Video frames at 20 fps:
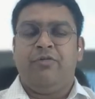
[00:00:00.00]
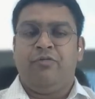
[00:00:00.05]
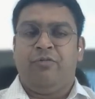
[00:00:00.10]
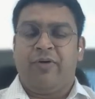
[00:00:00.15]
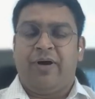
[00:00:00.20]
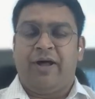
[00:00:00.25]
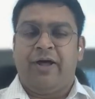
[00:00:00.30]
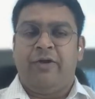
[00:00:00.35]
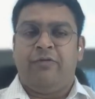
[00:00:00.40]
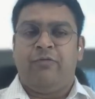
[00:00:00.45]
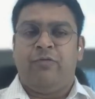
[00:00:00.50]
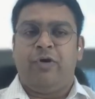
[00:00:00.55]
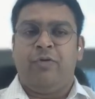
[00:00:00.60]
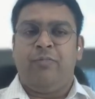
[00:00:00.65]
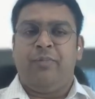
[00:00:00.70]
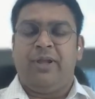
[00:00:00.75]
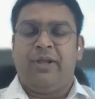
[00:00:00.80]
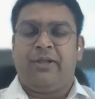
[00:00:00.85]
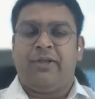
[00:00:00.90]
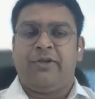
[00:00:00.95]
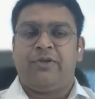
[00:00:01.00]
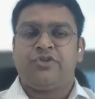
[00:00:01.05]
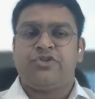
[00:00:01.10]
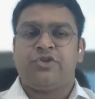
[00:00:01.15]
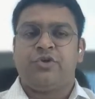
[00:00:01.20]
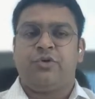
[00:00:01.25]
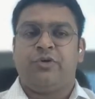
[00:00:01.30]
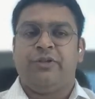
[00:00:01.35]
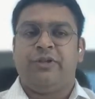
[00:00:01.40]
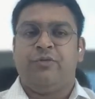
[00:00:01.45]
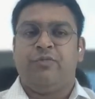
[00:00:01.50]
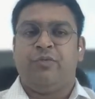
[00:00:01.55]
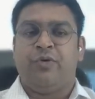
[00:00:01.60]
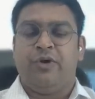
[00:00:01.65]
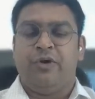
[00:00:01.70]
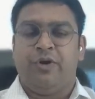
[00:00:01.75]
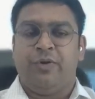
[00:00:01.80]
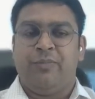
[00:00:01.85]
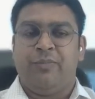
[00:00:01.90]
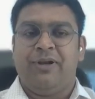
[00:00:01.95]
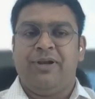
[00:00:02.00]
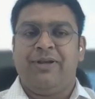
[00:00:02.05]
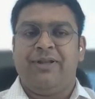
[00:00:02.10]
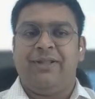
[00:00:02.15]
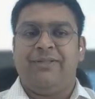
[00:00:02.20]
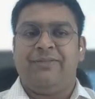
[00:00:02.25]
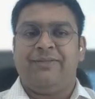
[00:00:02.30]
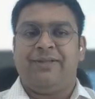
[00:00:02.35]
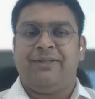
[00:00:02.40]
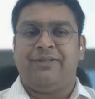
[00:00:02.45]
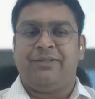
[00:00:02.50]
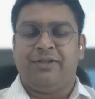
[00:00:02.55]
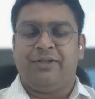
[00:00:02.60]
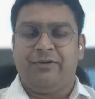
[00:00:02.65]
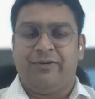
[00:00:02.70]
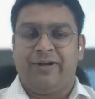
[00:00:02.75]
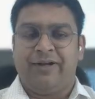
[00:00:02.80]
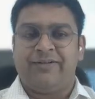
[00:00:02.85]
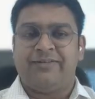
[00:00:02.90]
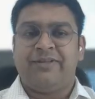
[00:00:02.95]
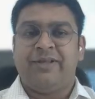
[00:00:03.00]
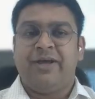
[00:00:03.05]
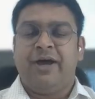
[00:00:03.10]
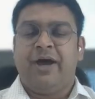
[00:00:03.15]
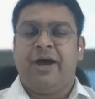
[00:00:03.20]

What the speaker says: firewall, making sure the vulnerabilities and threats